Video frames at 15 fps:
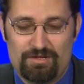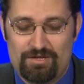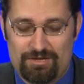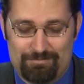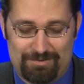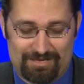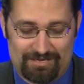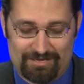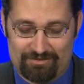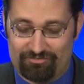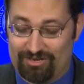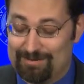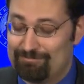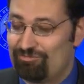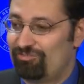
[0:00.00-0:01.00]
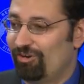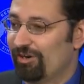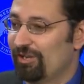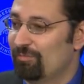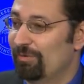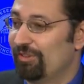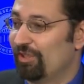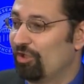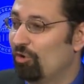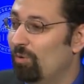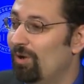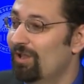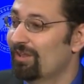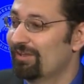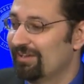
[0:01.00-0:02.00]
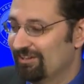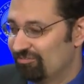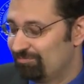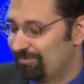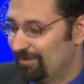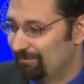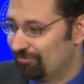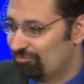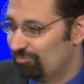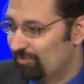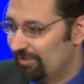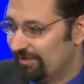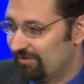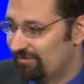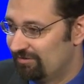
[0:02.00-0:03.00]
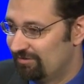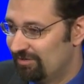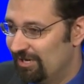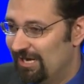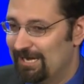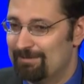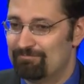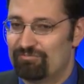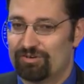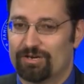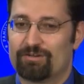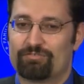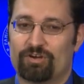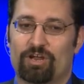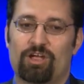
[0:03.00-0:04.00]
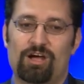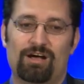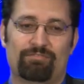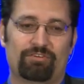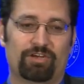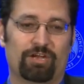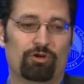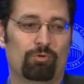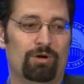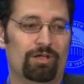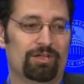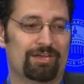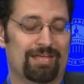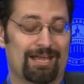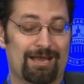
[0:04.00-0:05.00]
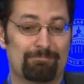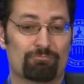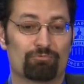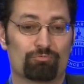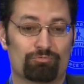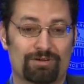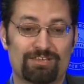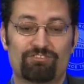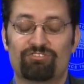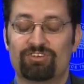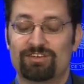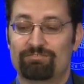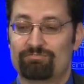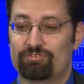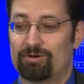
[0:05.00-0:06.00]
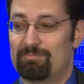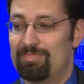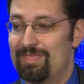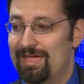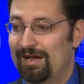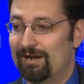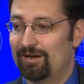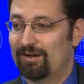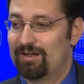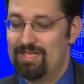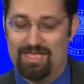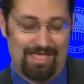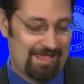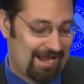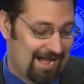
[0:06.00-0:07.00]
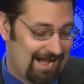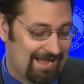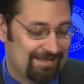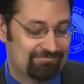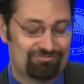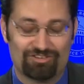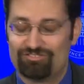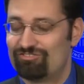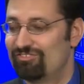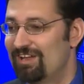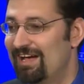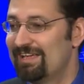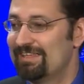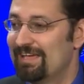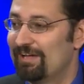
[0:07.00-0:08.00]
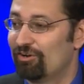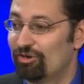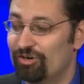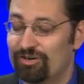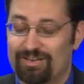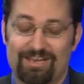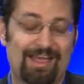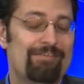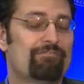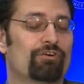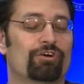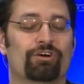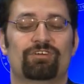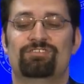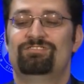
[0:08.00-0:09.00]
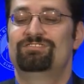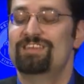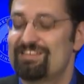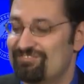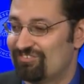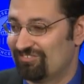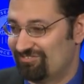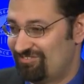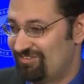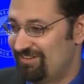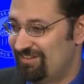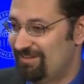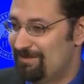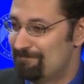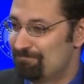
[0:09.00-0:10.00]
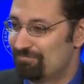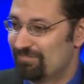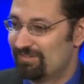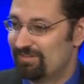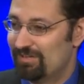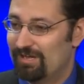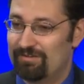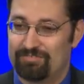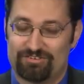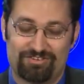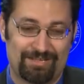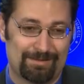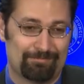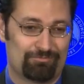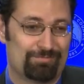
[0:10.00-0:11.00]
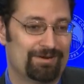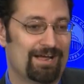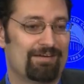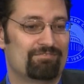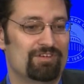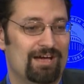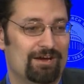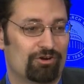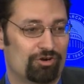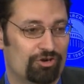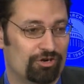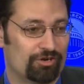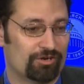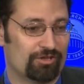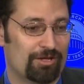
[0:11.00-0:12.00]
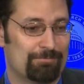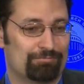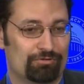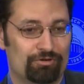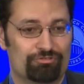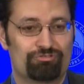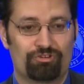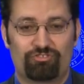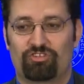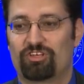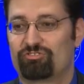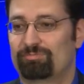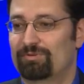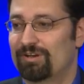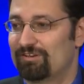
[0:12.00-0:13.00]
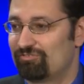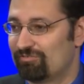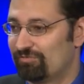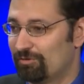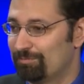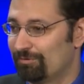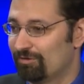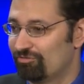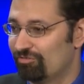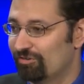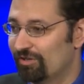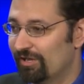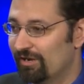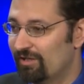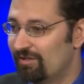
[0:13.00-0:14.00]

Because I'm starting with equality as premise one. I am very, very confident in equality, and I'm reasoning from there. And I have just not yet heard, and I've heard dozens of attempts, but I have not heard a pro-choice explanation for personhood